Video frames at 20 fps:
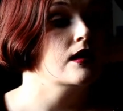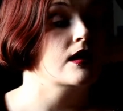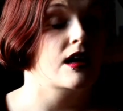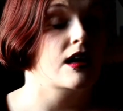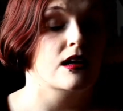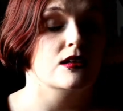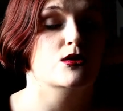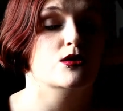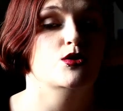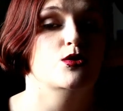
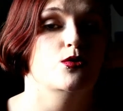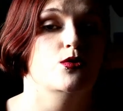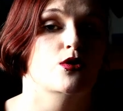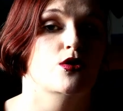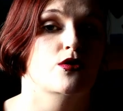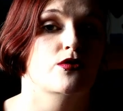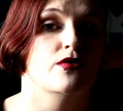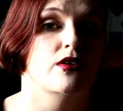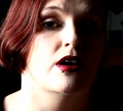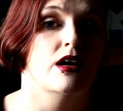get to
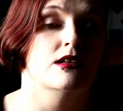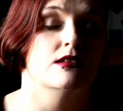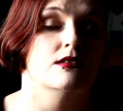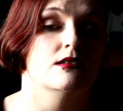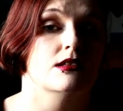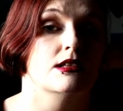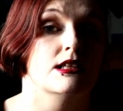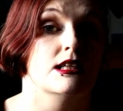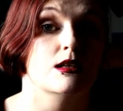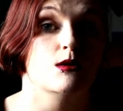her
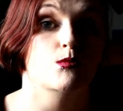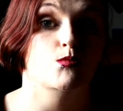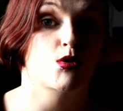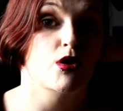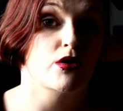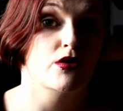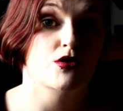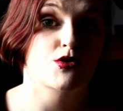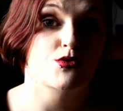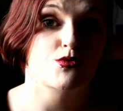friend's little
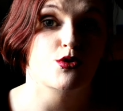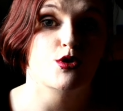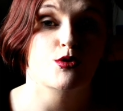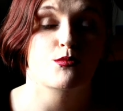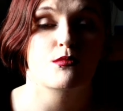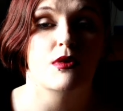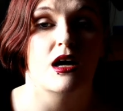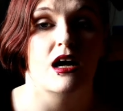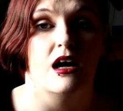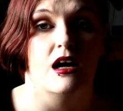brother's
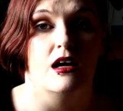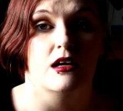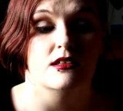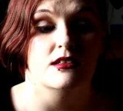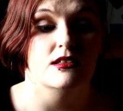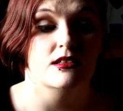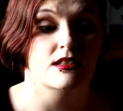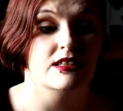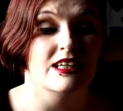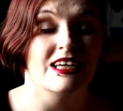room
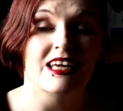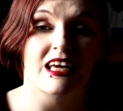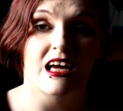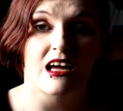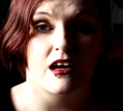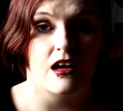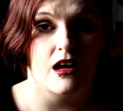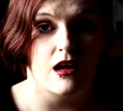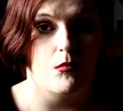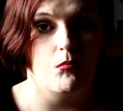and to
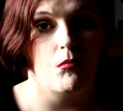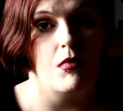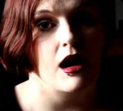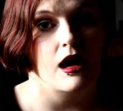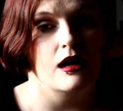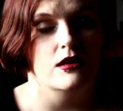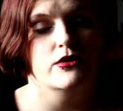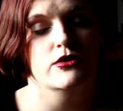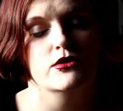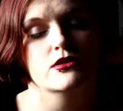get him
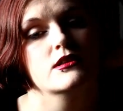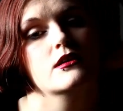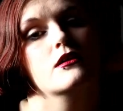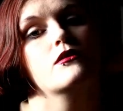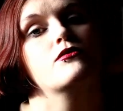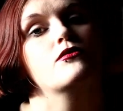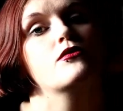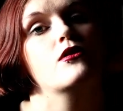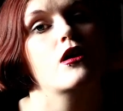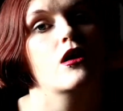and
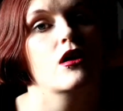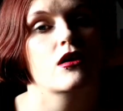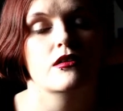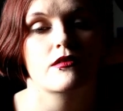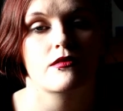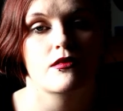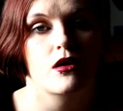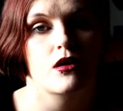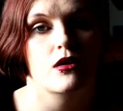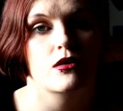herself out
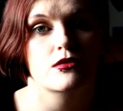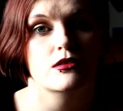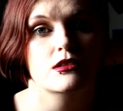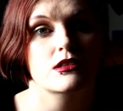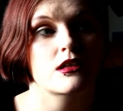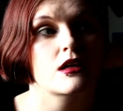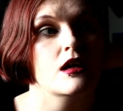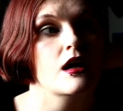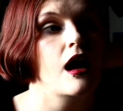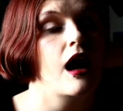of the house